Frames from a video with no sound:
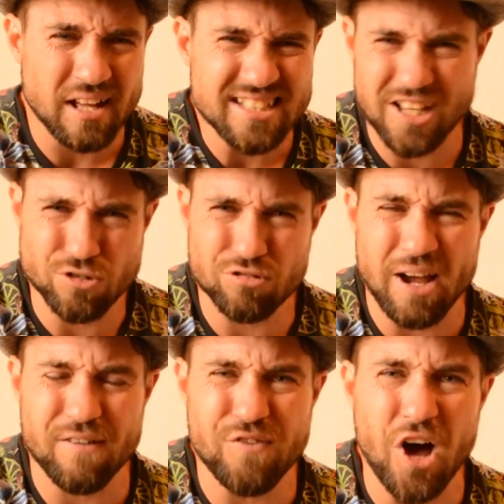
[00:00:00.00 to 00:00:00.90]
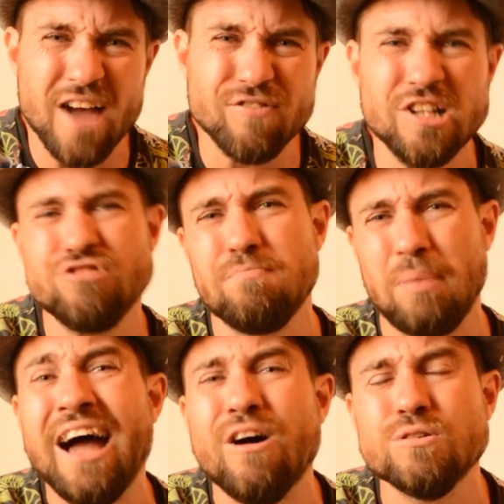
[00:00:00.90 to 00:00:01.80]
sells for about
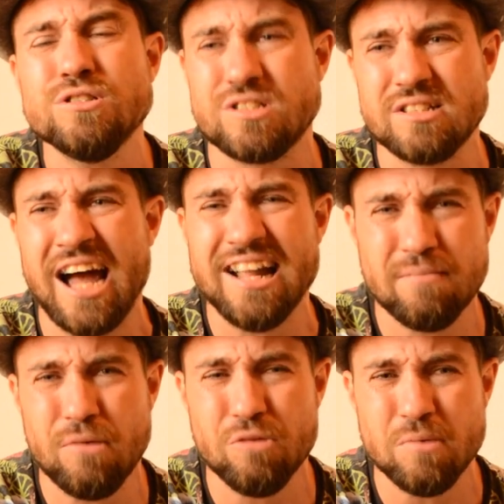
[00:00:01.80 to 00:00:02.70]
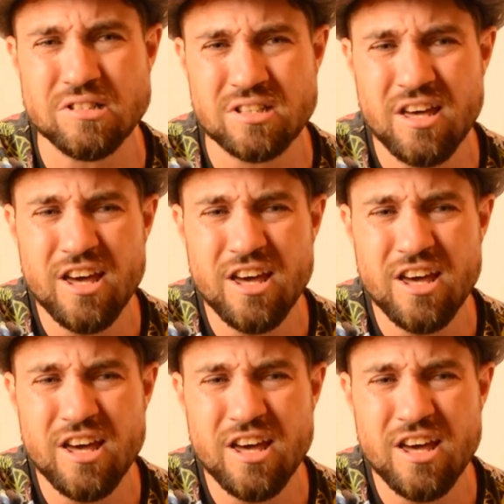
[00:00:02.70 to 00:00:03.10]
£500 at the moment.